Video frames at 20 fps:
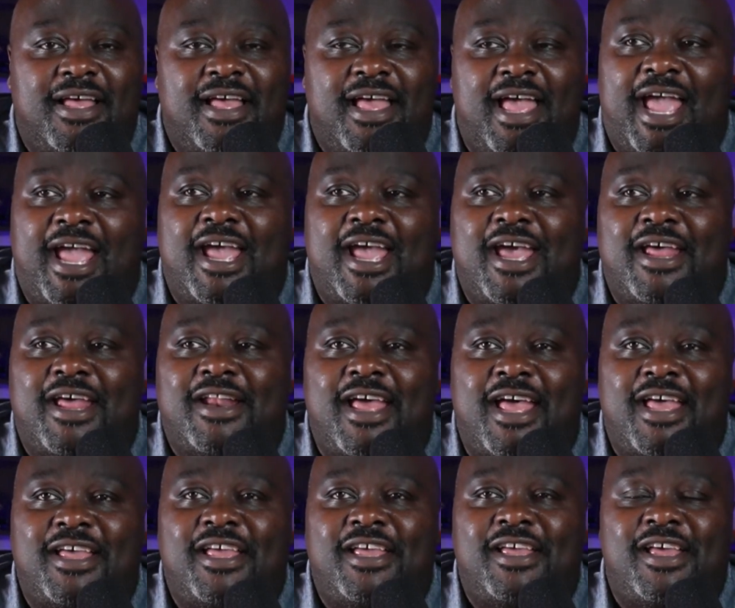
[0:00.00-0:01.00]
And
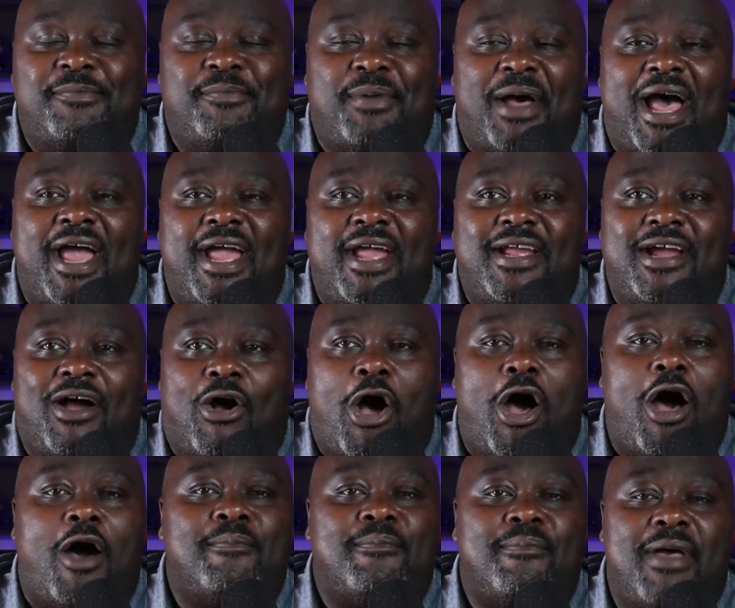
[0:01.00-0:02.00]
by
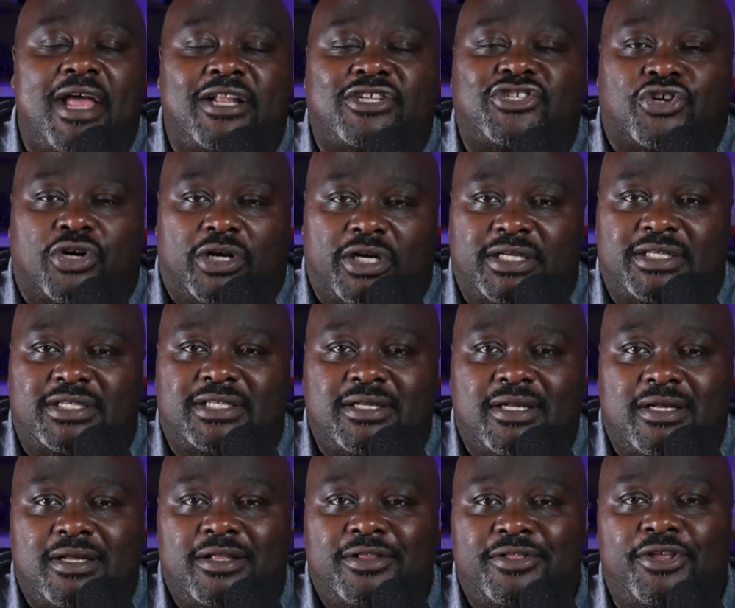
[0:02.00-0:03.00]
all metrics,
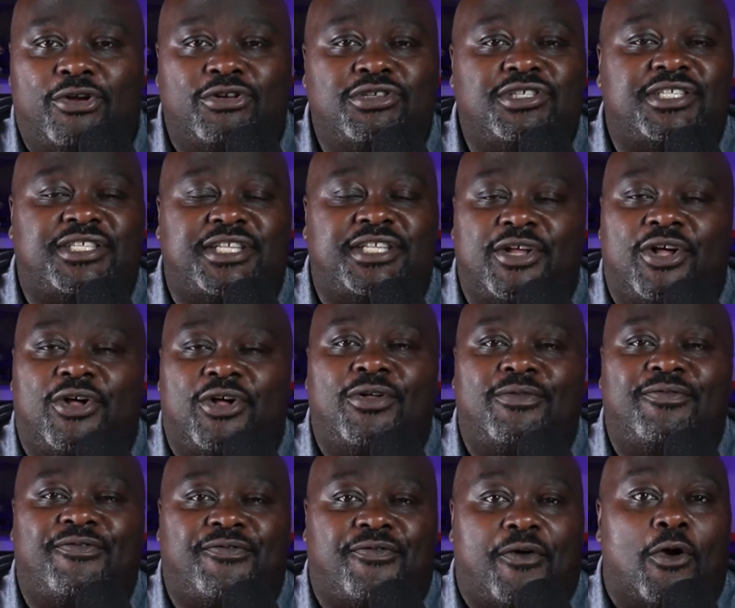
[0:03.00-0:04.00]
they're still
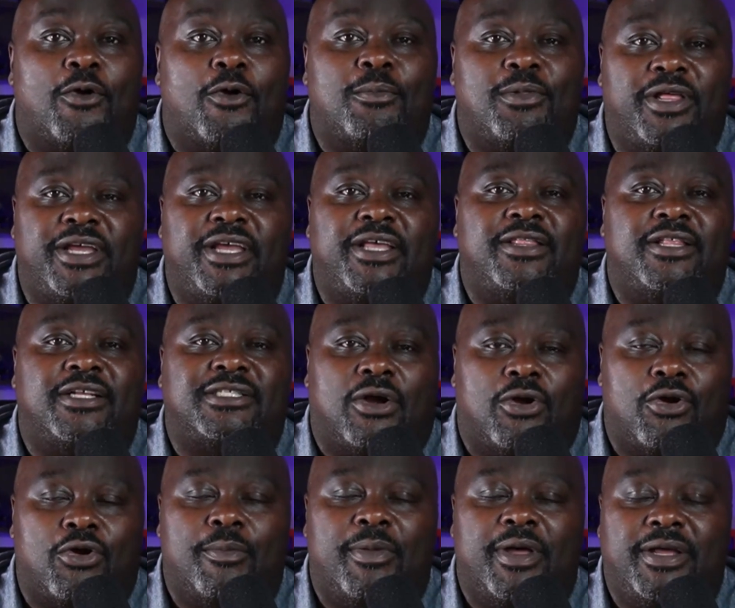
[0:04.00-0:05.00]
firmly in the
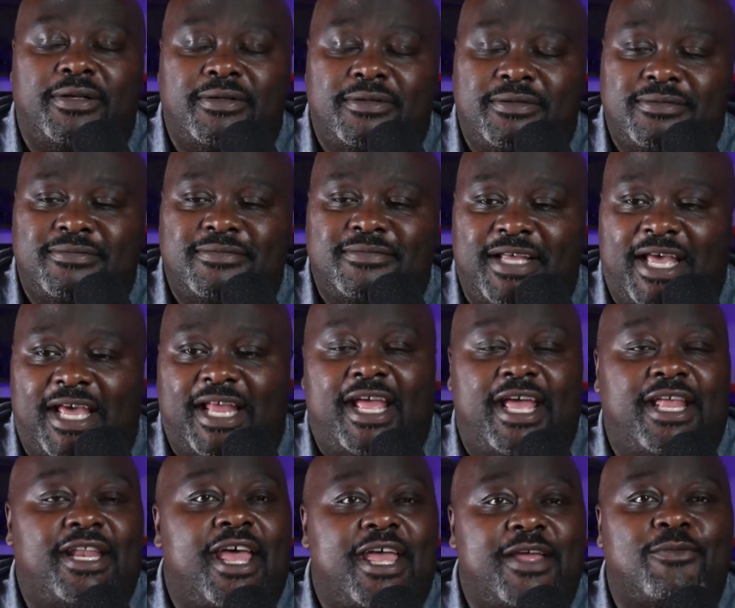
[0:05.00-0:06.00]
tournament.
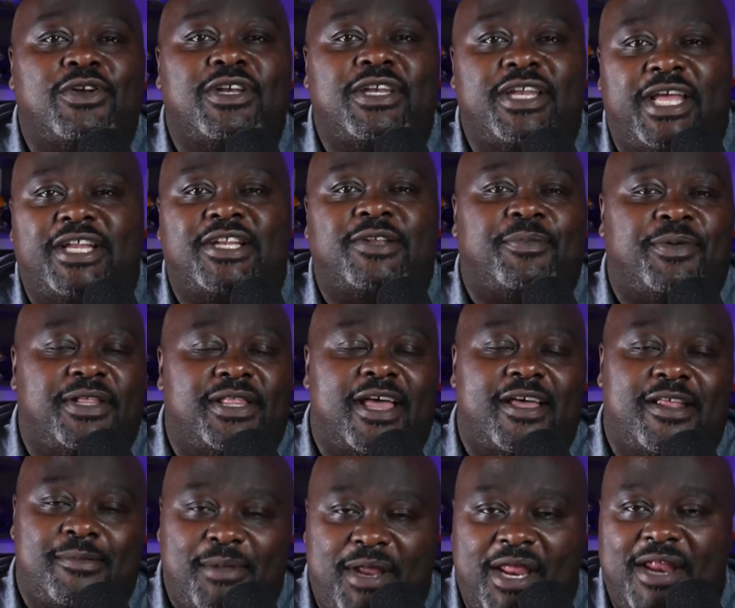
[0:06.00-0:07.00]
And they would need to be.
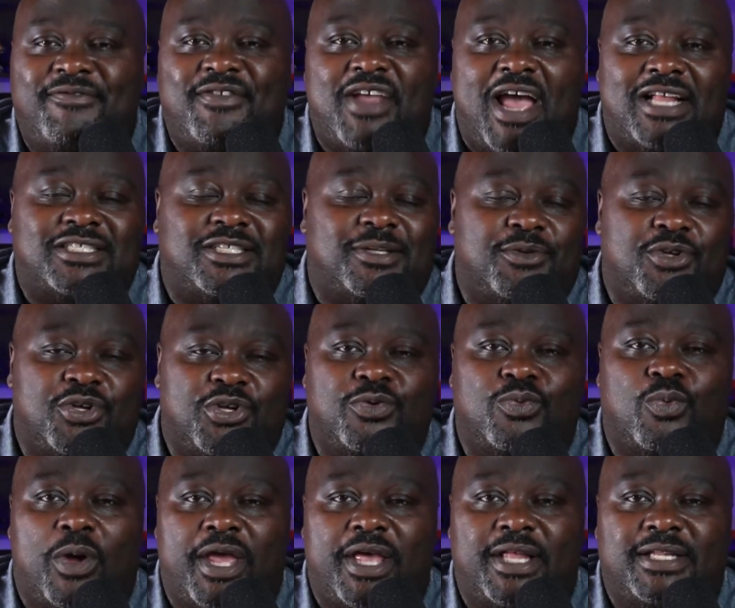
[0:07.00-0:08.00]
They've got some good
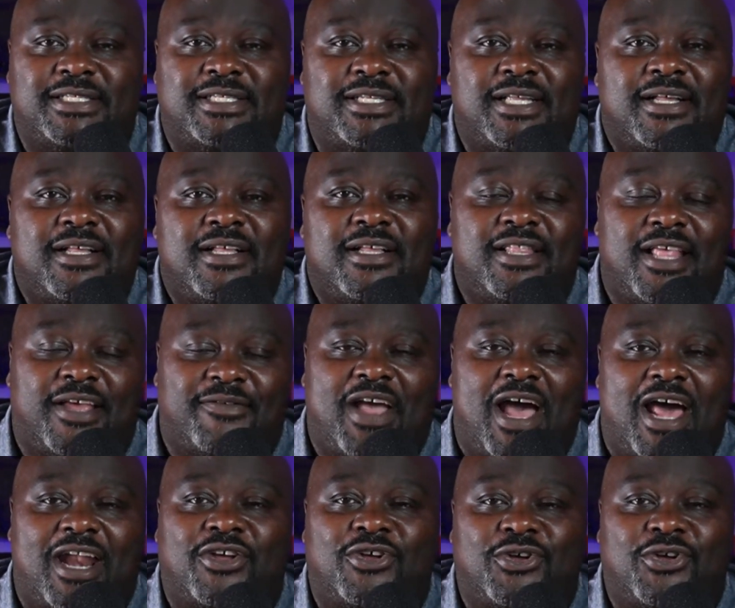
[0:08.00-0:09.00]
wins. They've
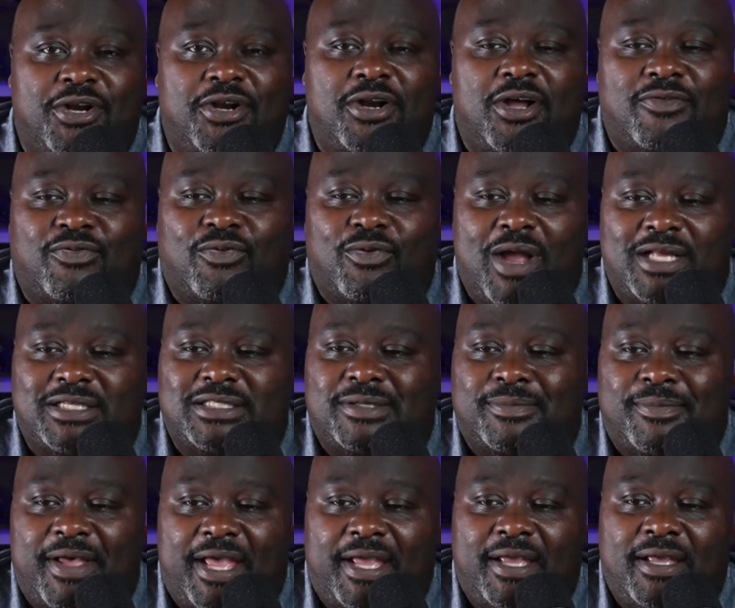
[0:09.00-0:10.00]
got a good enough
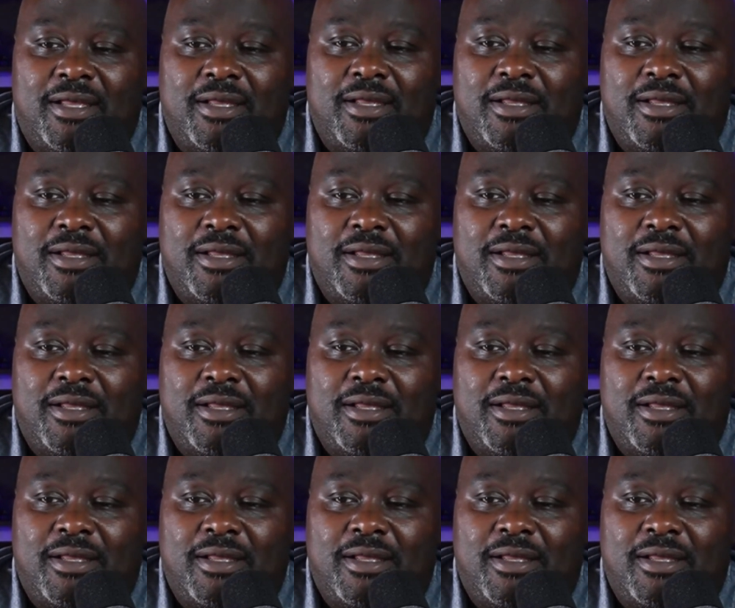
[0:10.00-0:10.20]
resume.